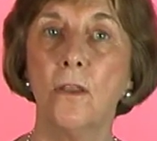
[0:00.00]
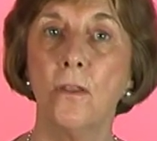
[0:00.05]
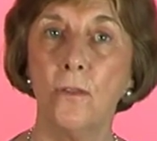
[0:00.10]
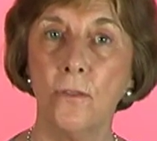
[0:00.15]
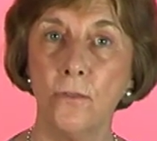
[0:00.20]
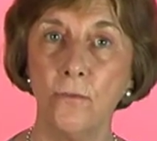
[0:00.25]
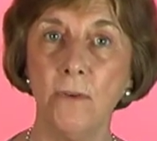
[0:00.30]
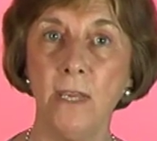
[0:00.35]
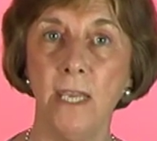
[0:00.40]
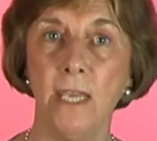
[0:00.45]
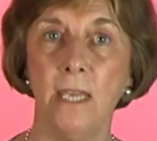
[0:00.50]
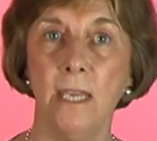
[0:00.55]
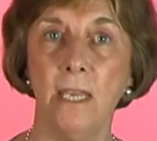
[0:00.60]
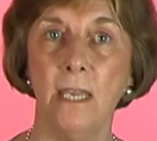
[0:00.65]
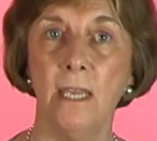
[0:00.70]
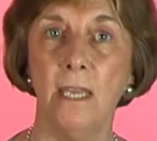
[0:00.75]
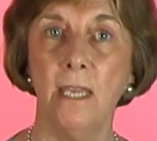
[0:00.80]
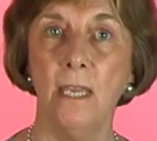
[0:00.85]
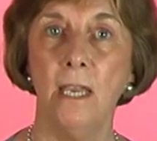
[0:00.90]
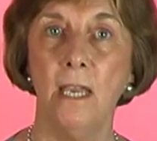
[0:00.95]
3.
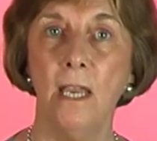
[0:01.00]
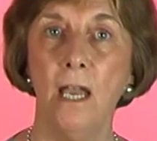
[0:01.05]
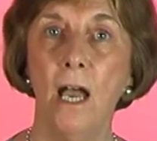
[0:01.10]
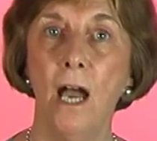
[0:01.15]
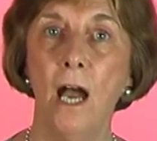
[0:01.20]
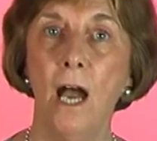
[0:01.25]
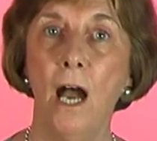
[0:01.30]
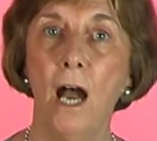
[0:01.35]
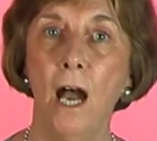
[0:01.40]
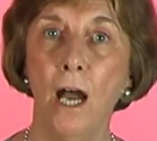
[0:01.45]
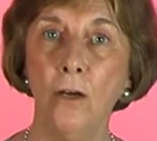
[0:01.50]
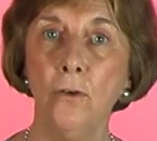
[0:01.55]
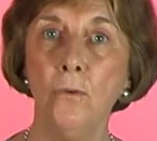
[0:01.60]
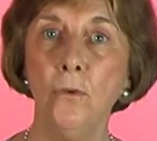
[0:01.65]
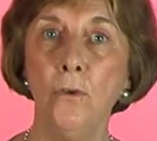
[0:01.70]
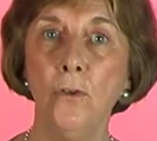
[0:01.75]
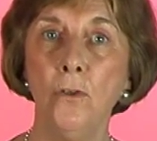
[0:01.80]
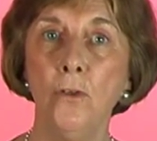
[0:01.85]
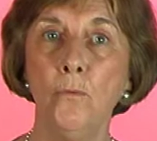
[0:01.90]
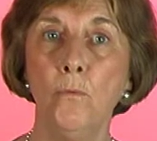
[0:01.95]

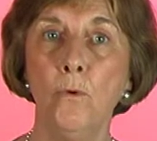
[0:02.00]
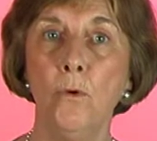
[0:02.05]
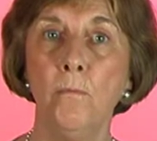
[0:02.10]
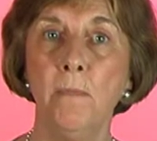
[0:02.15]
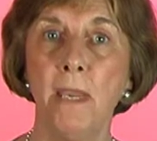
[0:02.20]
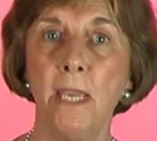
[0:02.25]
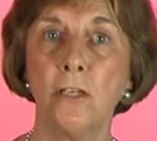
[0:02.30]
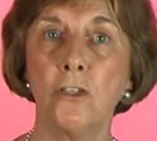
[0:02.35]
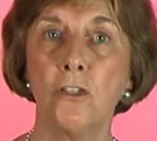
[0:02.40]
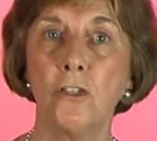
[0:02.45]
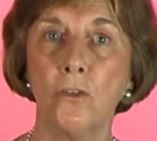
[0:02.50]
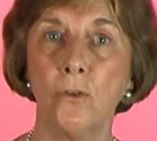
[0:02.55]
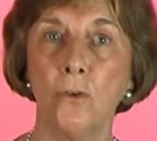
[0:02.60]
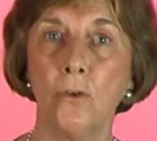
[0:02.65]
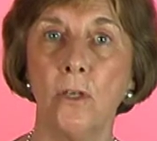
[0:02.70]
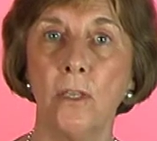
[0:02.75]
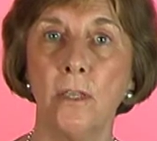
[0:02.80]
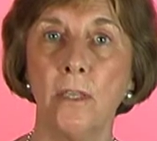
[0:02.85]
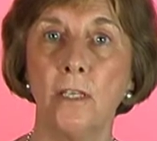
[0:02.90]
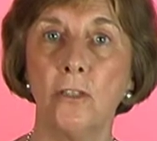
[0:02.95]
How you will make
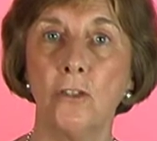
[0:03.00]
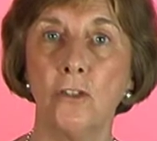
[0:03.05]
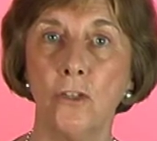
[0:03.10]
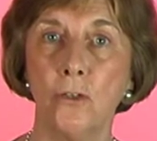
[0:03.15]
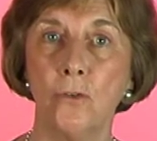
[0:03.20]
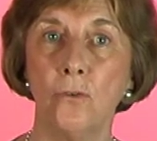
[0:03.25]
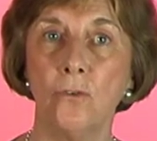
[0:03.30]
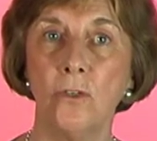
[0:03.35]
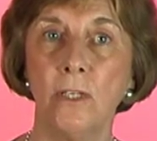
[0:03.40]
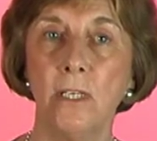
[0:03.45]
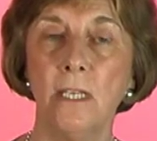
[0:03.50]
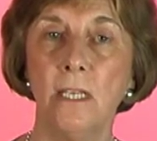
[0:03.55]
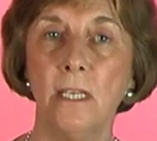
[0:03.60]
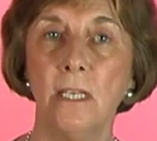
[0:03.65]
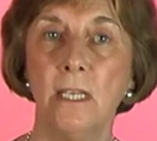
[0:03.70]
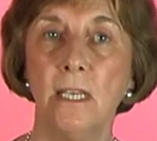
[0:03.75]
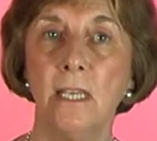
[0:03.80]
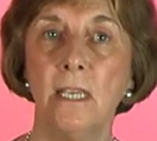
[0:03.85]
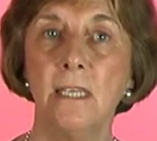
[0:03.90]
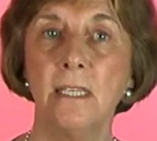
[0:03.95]
sure that children,
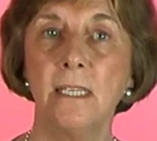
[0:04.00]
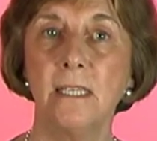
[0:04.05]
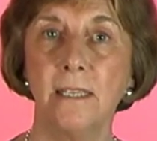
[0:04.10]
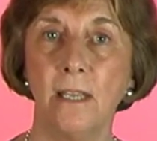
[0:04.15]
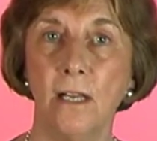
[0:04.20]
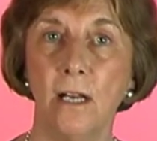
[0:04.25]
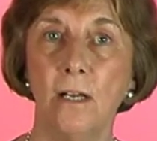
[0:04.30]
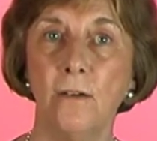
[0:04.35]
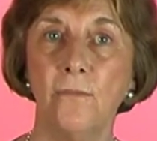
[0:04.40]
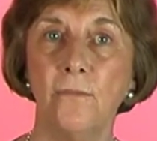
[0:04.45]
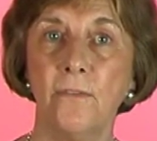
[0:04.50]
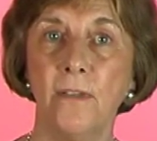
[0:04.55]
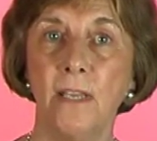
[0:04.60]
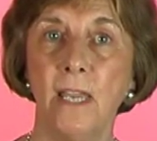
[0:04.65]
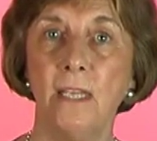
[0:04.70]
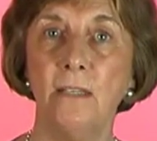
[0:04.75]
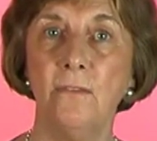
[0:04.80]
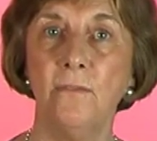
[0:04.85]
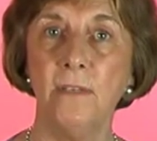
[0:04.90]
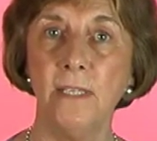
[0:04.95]
staff
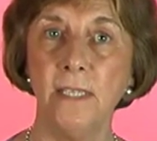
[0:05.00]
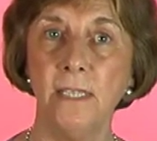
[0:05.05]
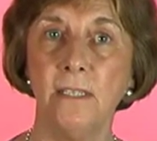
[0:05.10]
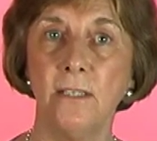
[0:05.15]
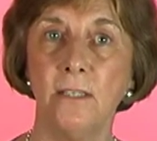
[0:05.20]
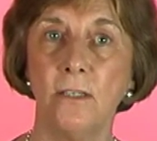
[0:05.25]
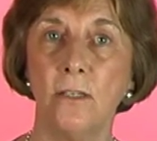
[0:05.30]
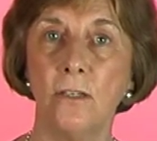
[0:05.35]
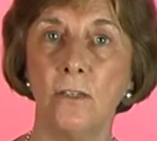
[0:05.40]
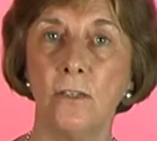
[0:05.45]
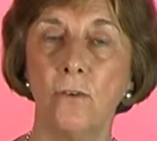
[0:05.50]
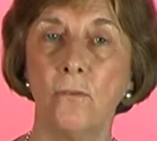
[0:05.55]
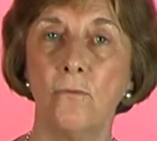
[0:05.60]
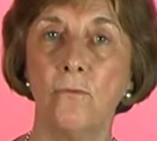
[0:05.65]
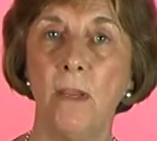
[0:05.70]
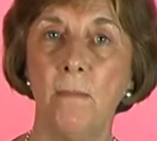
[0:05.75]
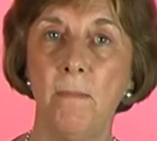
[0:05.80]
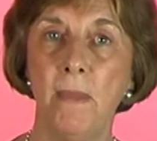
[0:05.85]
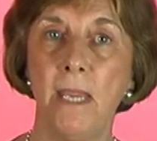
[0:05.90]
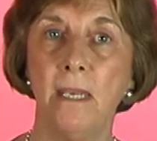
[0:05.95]
and visitors
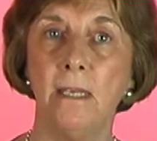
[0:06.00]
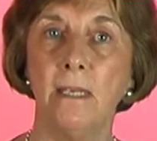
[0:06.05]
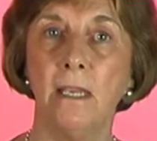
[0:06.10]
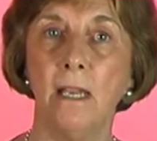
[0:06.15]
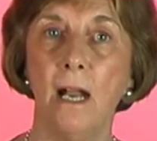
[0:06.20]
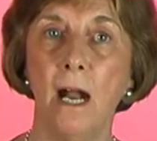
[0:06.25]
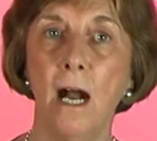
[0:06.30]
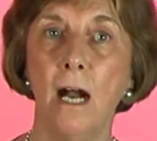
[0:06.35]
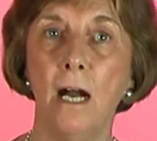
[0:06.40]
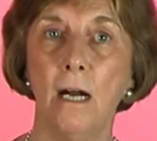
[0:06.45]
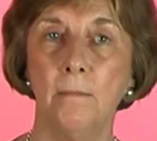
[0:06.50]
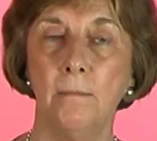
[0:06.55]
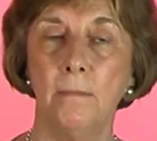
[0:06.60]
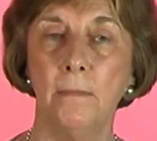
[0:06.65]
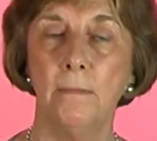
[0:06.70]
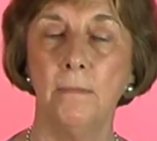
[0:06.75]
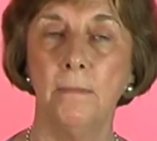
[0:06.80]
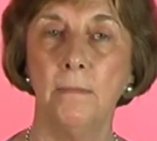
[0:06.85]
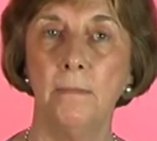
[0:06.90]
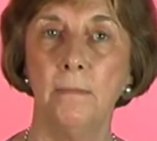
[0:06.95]
remain calm.
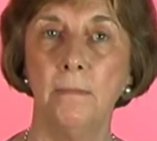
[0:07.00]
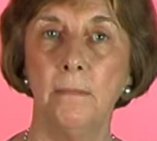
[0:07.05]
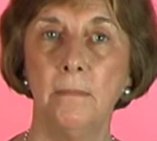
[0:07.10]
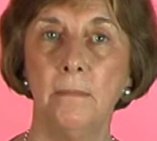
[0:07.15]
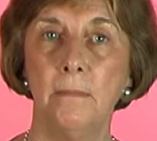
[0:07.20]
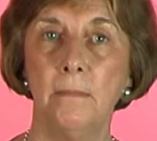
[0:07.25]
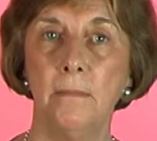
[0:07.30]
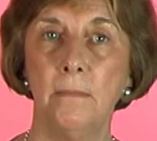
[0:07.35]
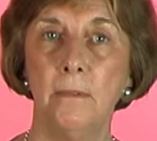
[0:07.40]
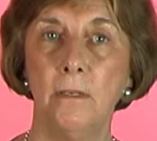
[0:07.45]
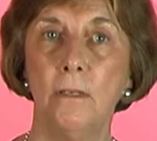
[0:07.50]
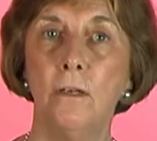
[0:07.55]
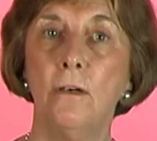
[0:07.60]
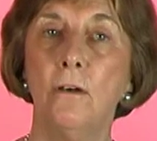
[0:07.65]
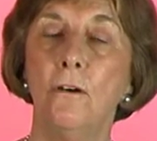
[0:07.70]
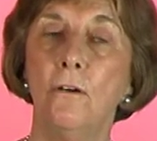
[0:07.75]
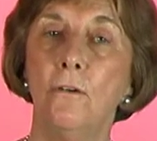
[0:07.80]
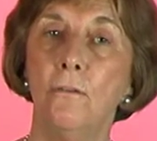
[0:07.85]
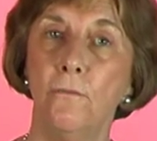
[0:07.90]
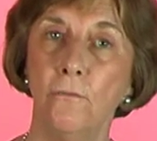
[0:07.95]

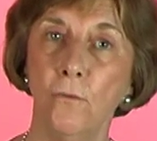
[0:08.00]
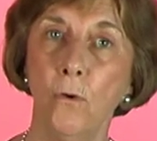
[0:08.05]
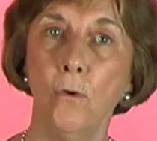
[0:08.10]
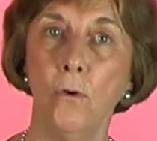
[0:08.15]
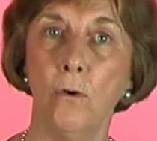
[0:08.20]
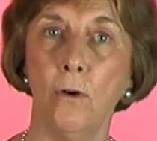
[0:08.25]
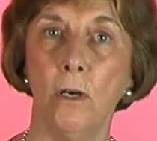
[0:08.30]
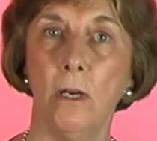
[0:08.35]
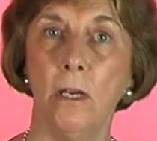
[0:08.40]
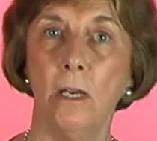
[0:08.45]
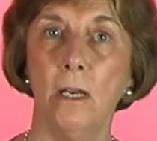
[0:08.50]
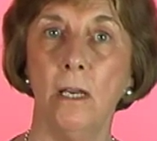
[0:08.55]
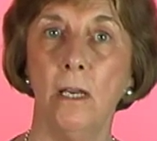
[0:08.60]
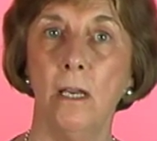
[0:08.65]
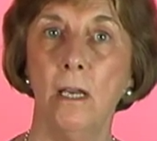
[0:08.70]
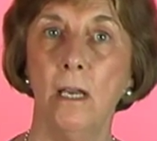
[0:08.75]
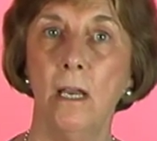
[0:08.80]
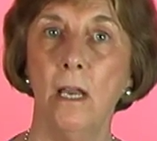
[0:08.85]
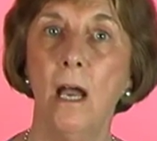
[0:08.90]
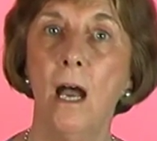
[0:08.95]
4.
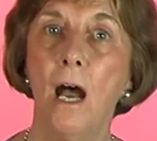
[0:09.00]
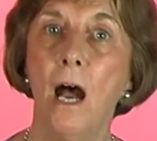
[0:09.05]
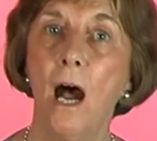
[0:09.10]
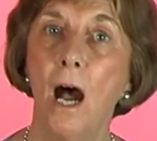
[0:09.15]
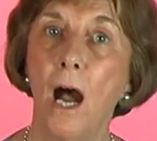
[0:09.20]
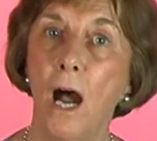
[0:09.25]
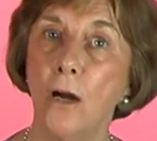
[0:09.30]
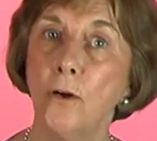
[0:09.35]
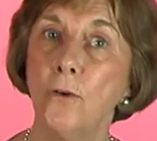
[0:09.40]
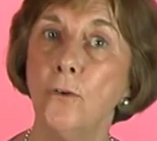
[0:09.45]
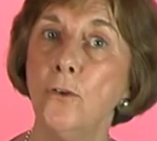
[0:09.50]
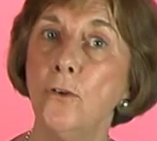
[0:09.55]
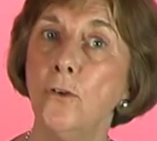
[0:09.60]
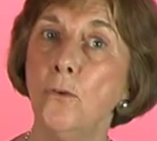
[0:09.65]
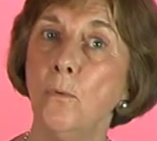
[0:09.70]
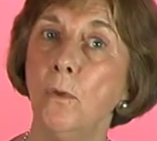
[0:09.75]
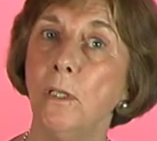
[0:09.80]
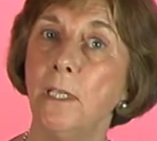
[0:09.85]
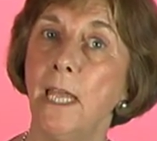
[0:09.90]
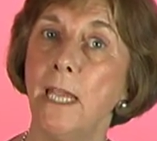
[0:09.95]
How you
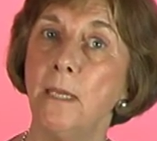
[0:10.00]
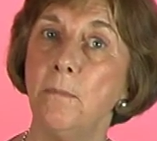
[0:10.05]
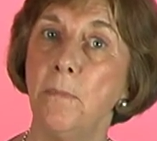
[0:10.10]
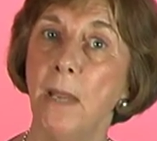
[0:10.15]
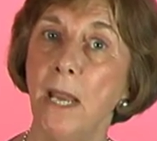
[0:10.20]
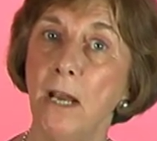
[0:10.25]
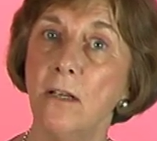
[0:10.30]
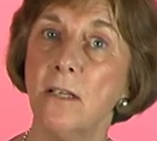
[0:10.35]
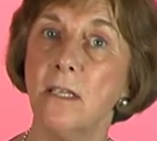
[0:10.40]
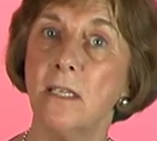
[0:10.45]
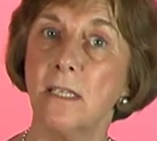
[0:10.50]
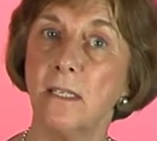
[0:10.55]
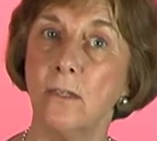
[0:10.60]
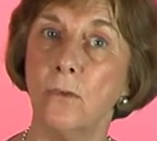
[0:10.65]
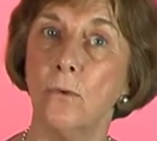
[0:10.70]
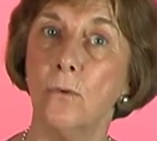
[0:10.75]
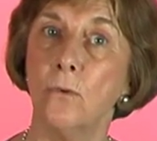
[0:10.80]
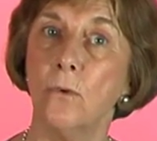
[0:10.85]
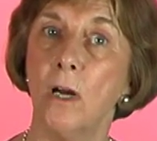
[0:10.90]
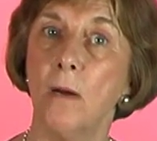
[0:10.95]
will let parents
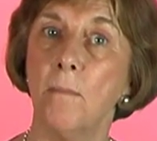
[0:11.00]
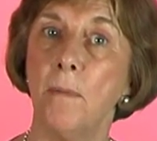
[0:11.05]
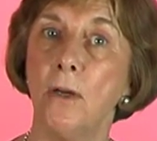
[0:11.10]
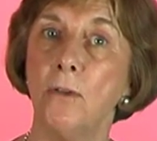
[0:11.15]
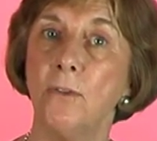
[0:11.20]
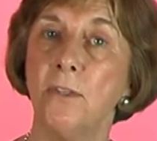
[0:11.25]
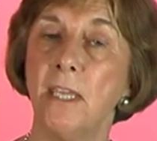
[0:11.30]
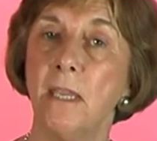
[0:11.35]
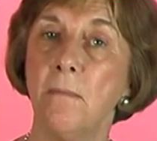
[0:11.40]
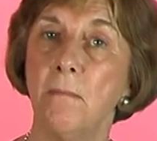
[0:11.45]
know about the